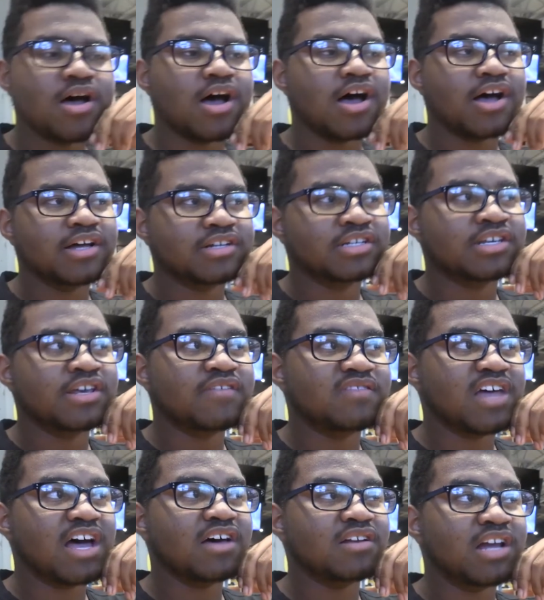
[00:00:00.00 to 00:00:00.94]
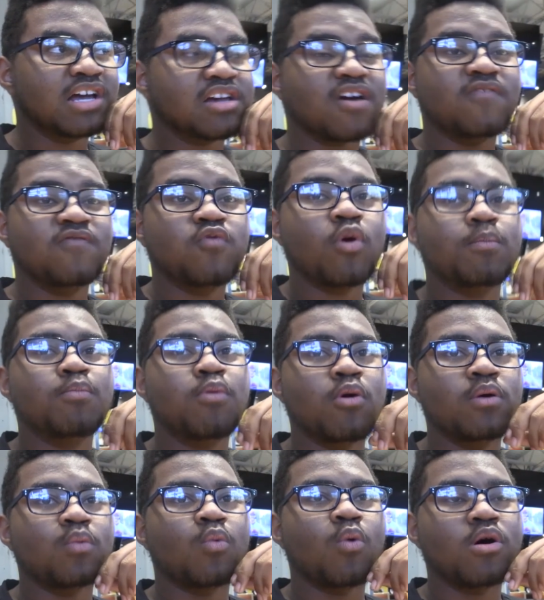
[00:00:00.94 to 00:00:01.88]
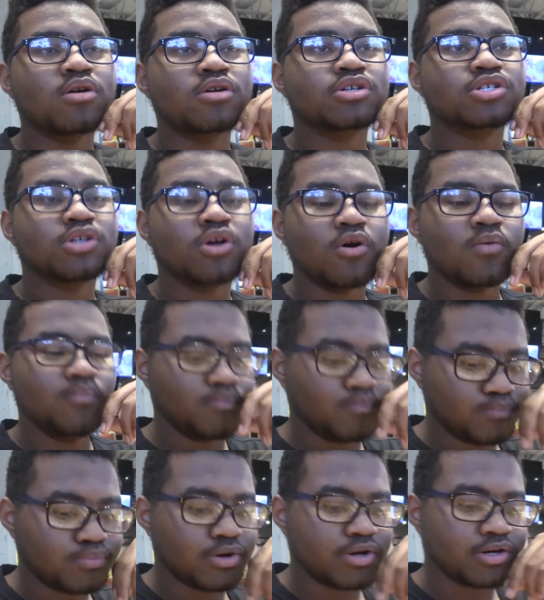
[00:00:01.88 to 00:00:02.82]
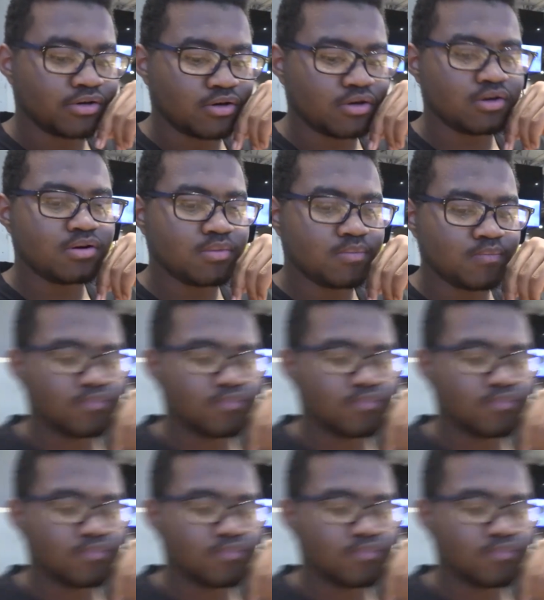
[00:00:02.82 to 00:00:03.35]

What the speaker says: I'd give that like a 4.1 or so. Pretty good.